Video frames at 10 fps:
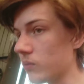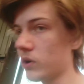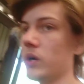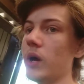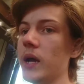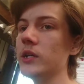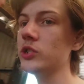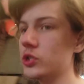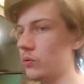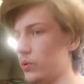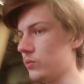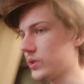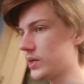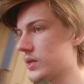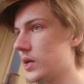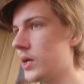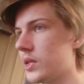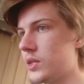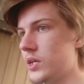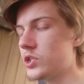want an engine oil leak.
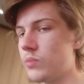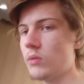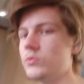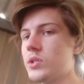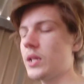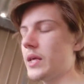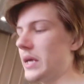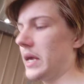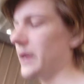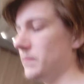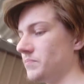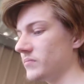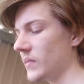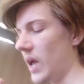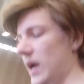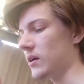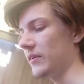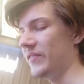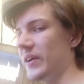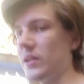This one was leaking, and I
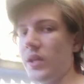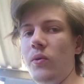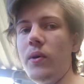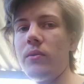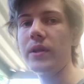think the oil